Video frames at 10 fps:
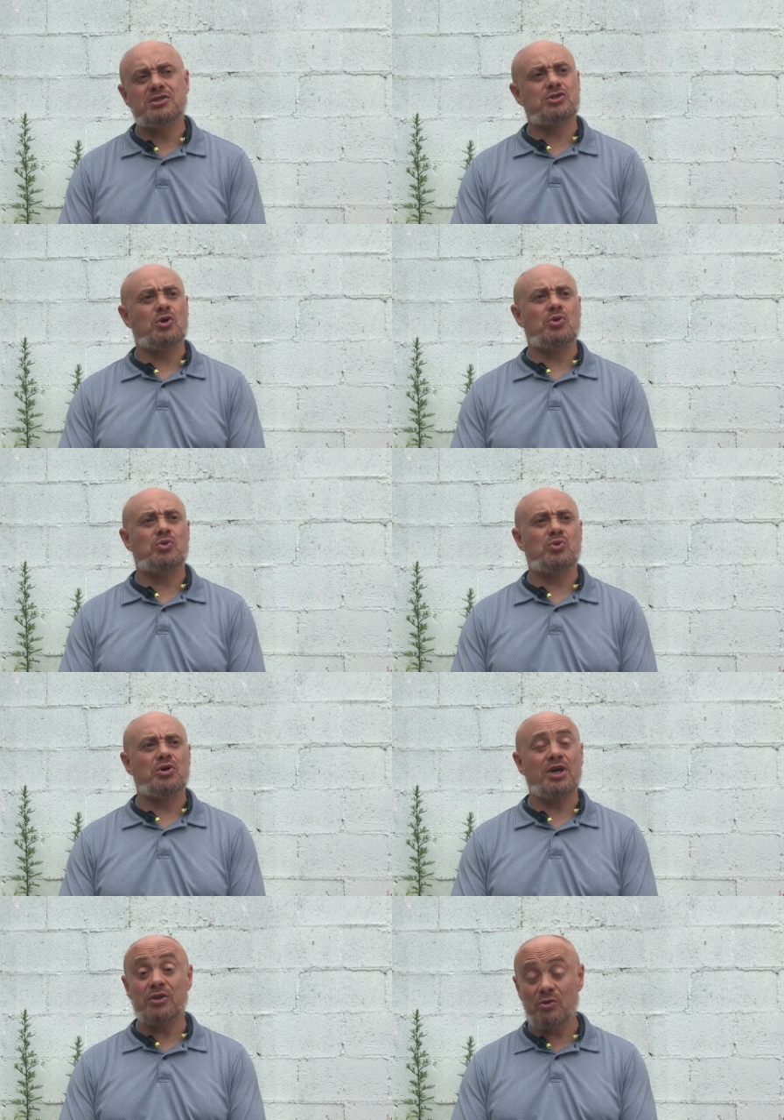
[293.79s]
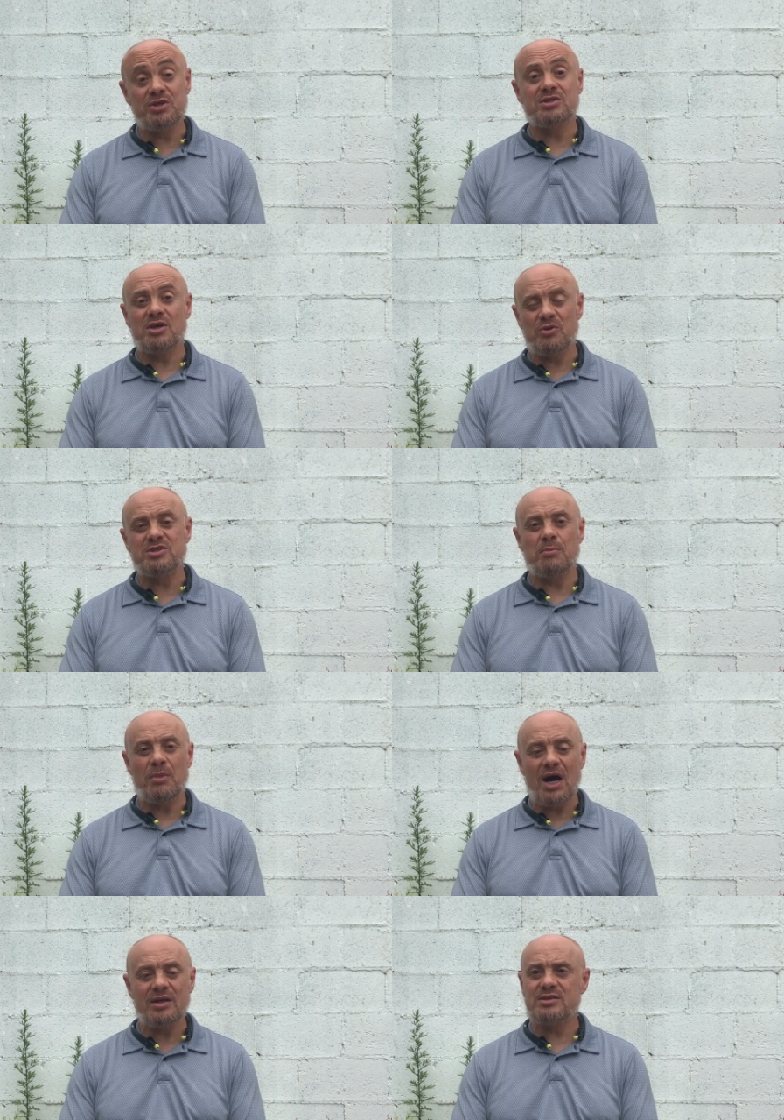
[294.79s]
So yeah, there is a
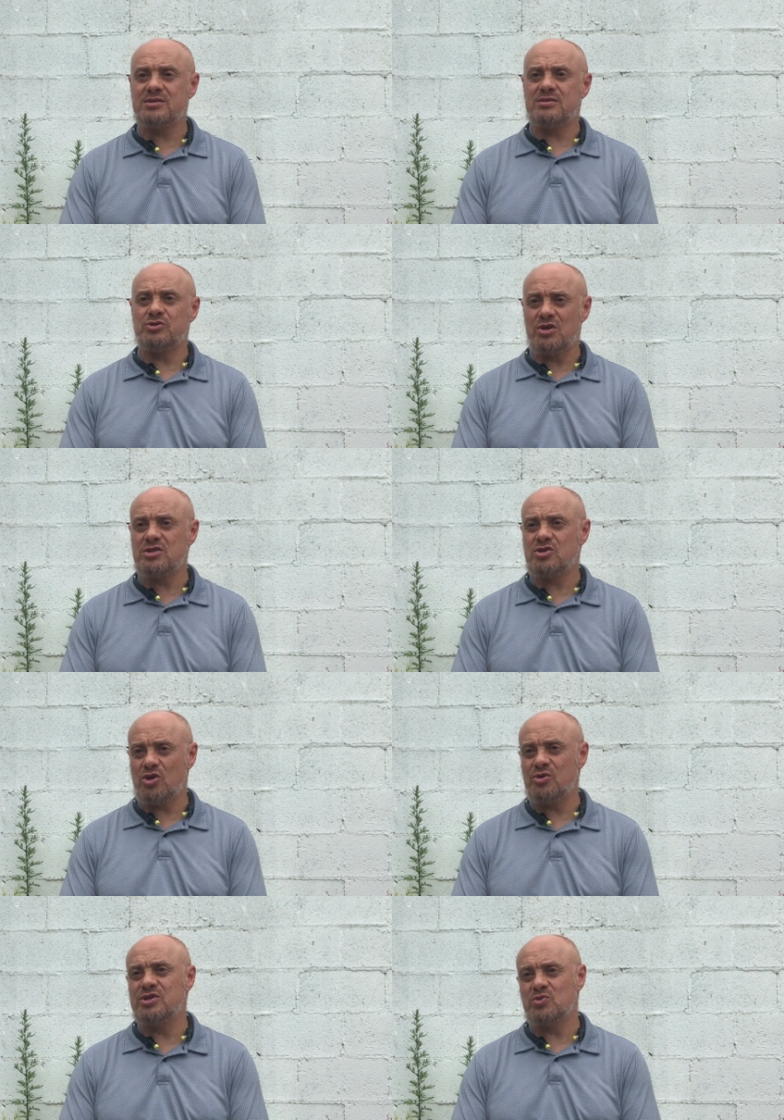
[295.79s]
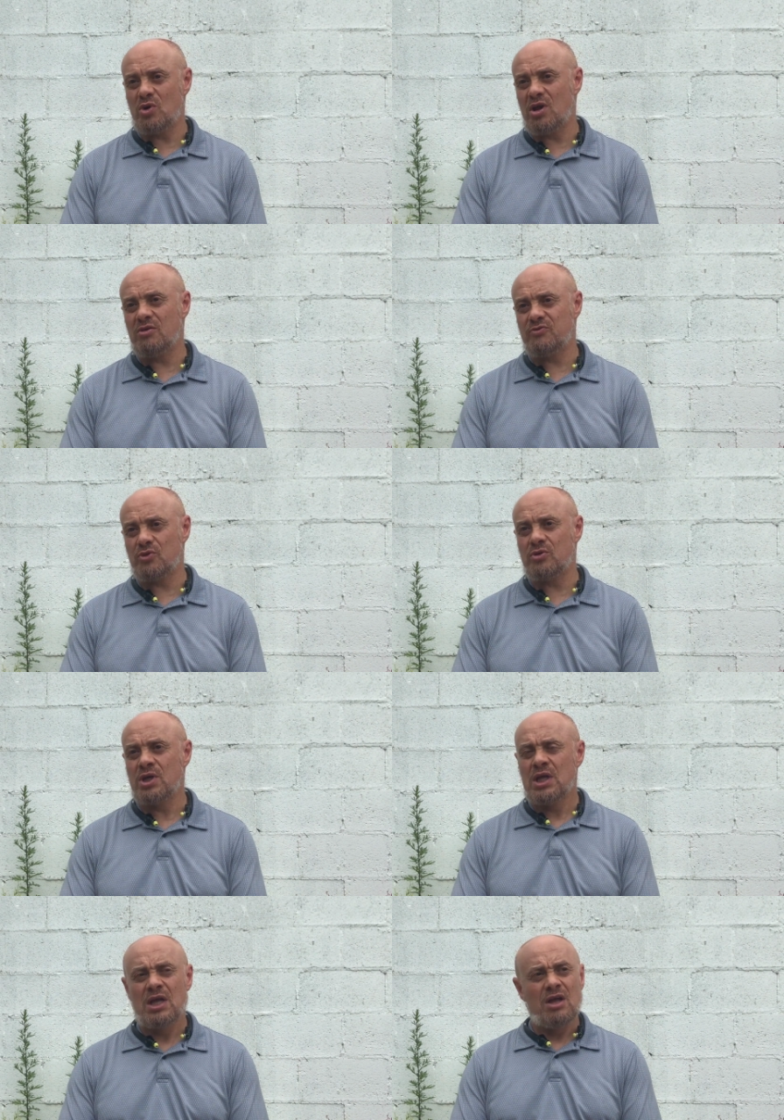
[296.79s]
modest dress code as well
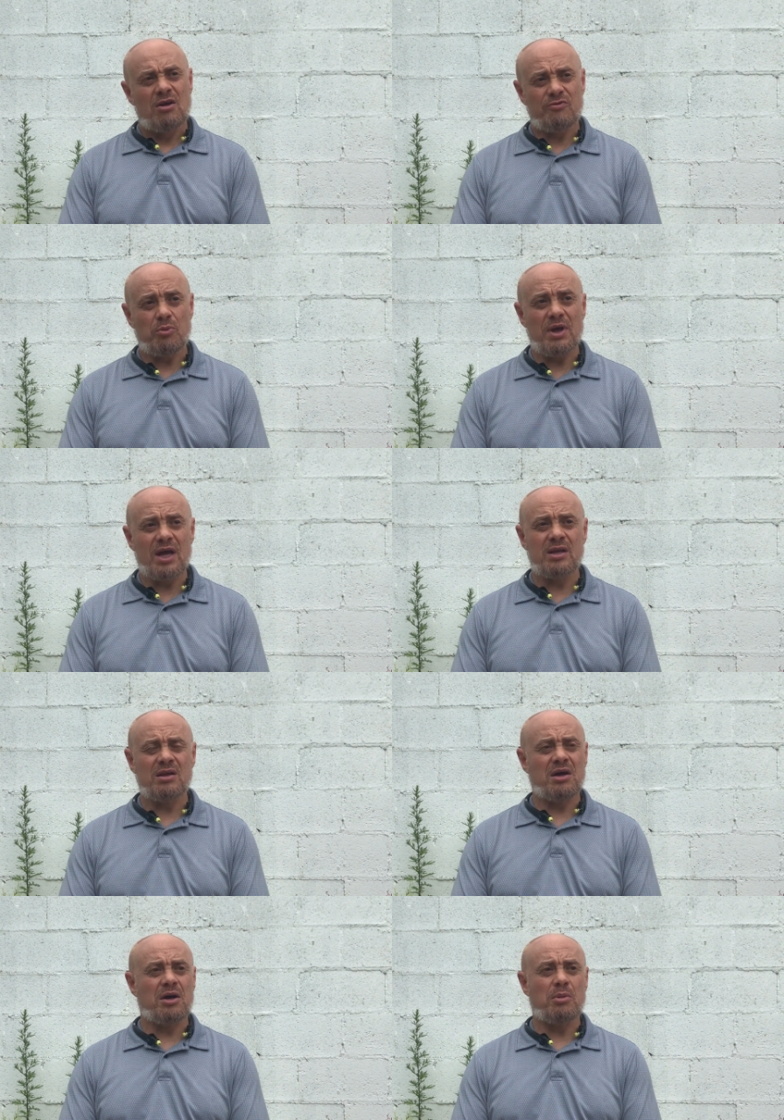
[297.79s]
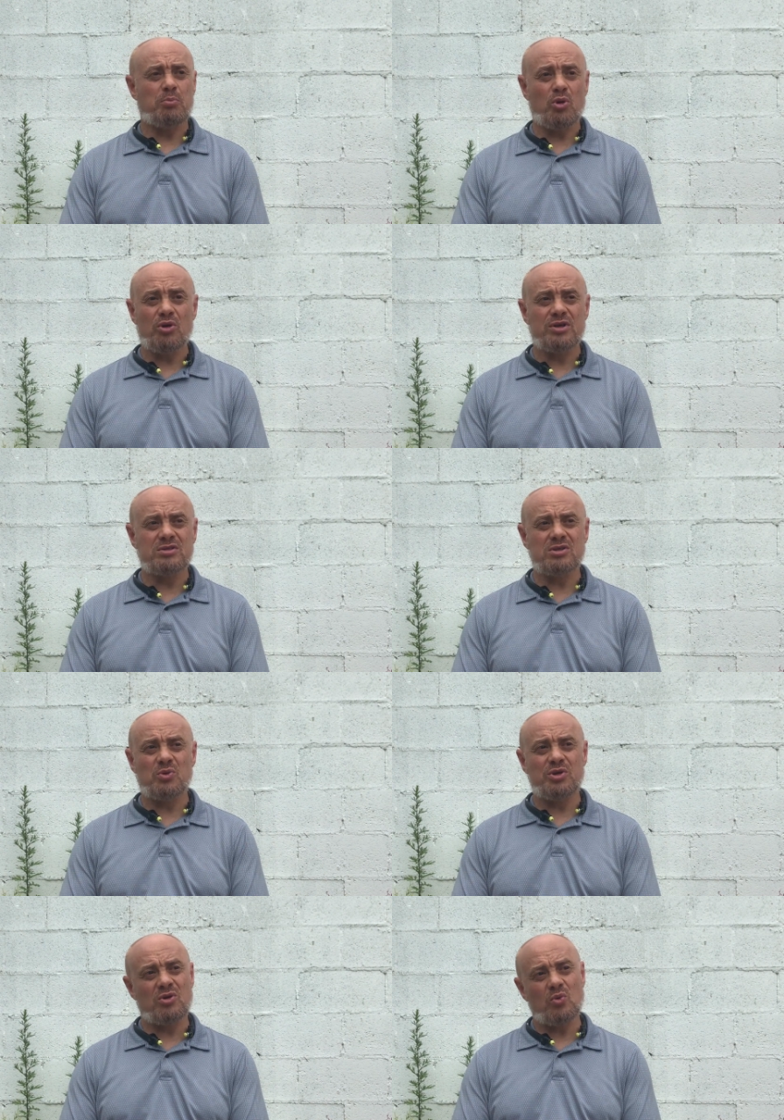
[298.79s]
for men. Boys,
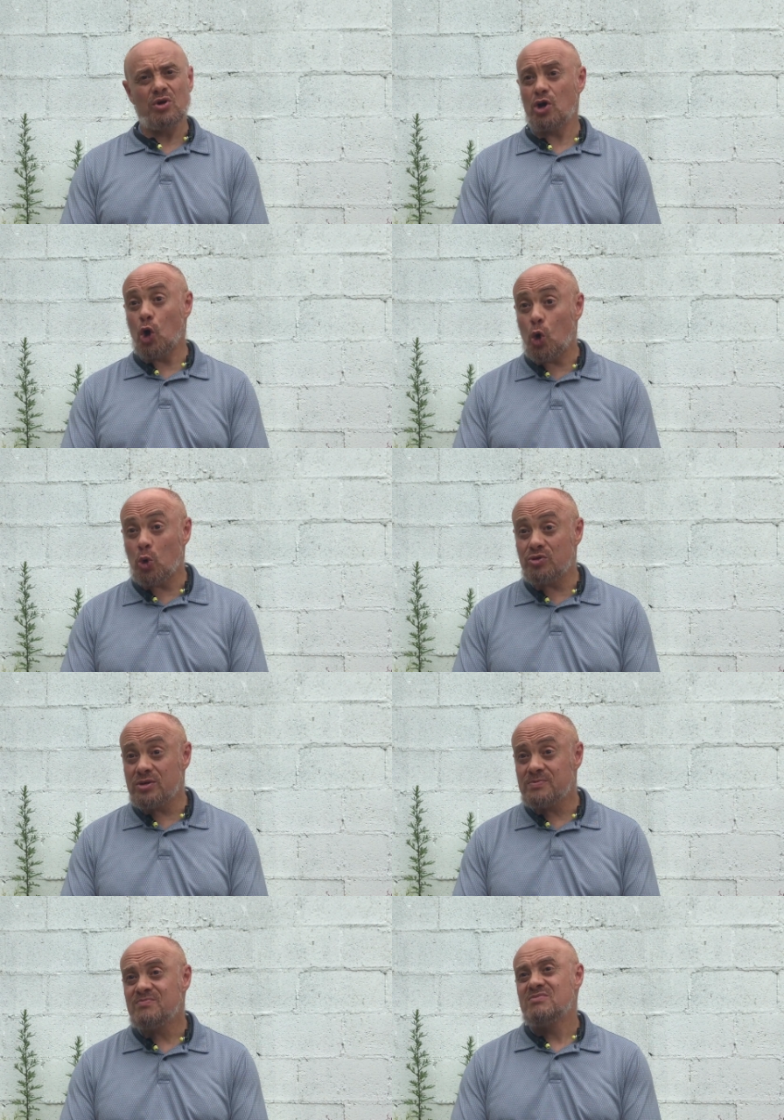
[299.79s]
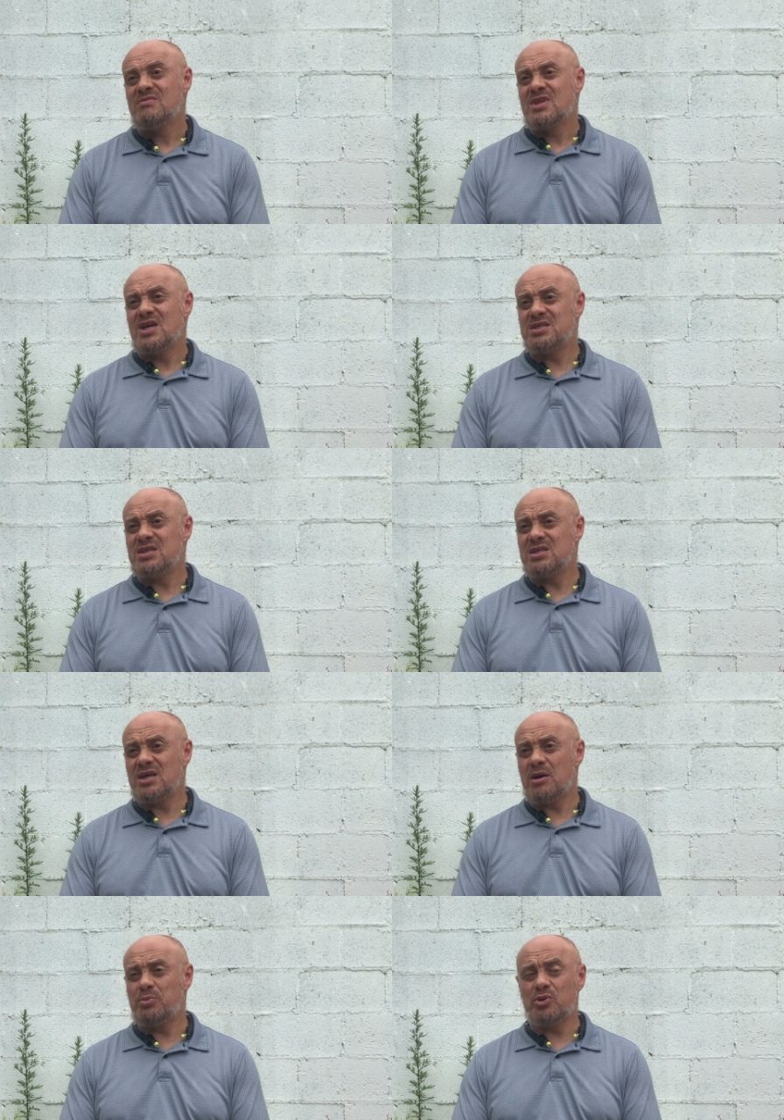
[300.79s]
we don't wear gold. as an
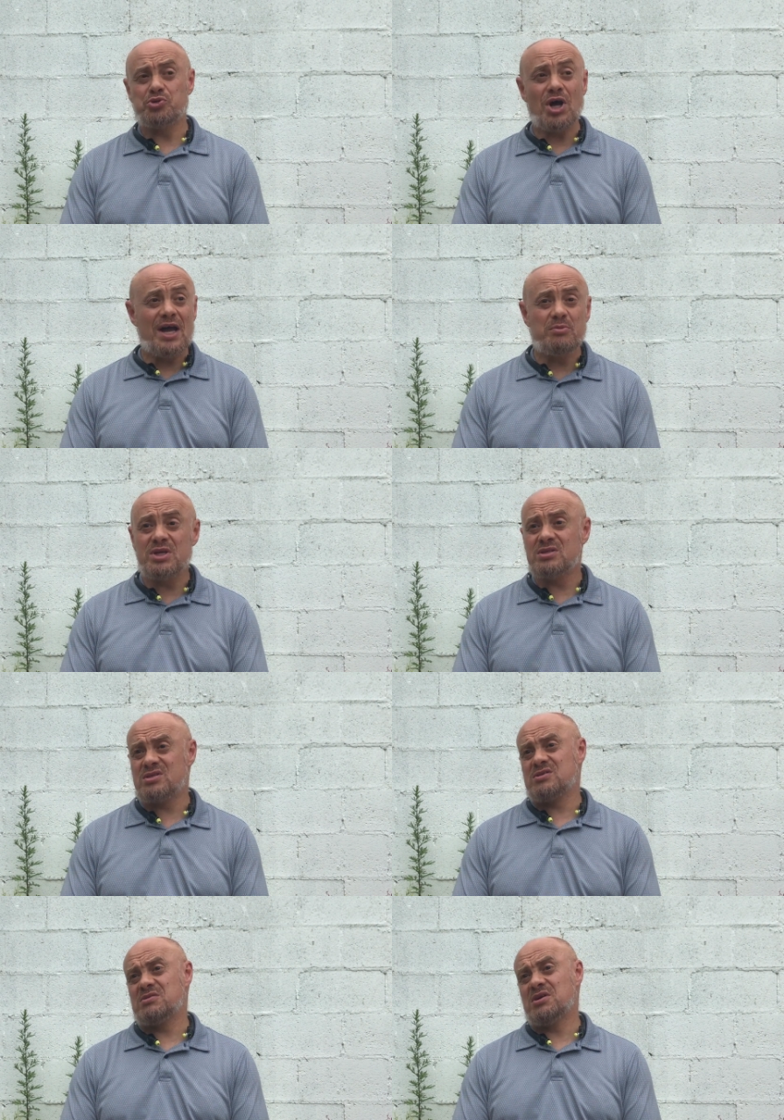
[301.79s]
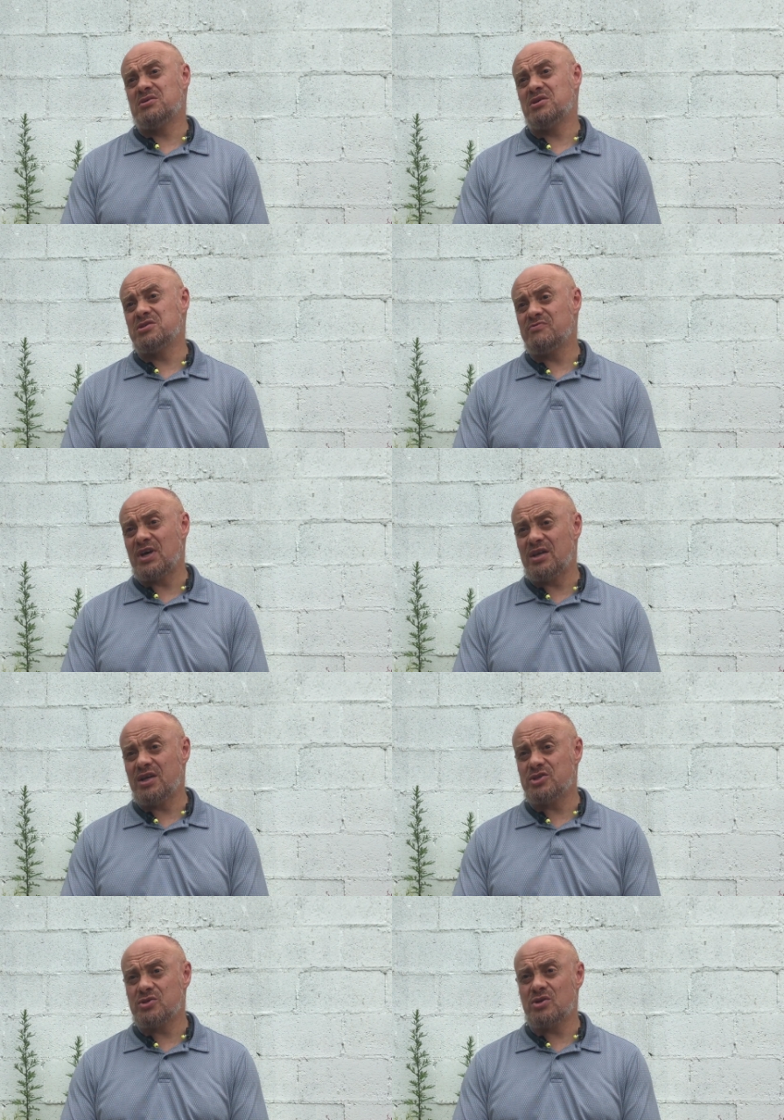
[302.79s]
example, diamonds, things of that
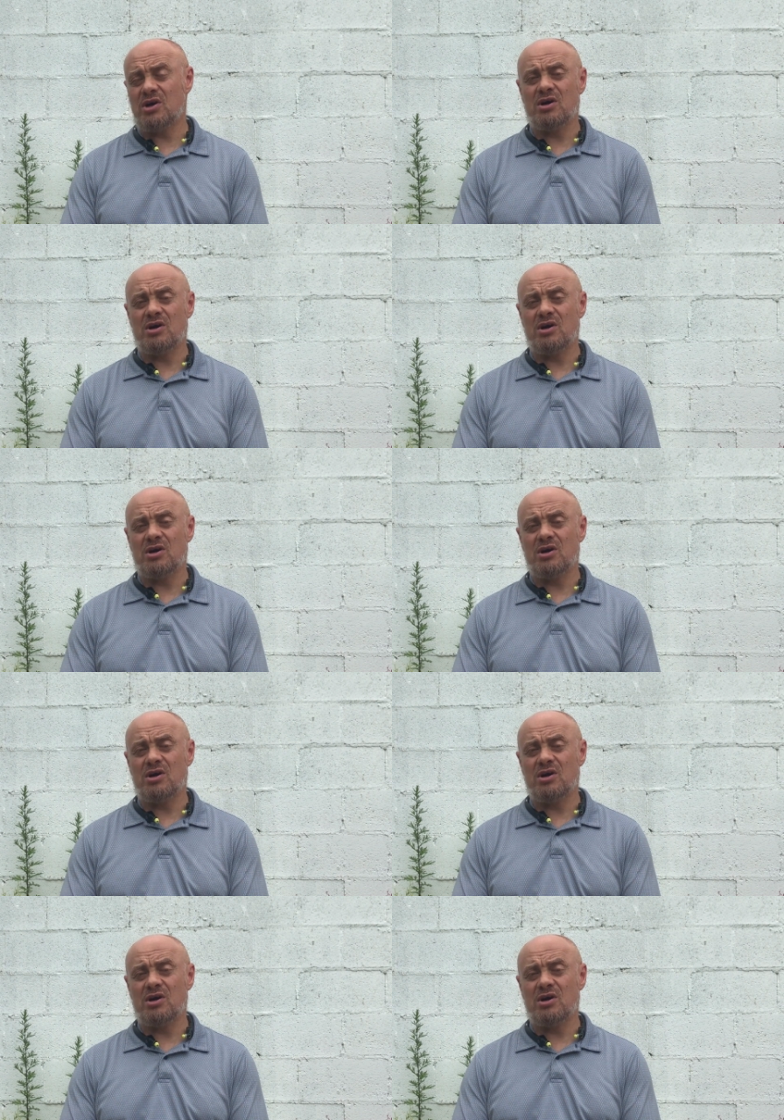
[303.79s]
nature.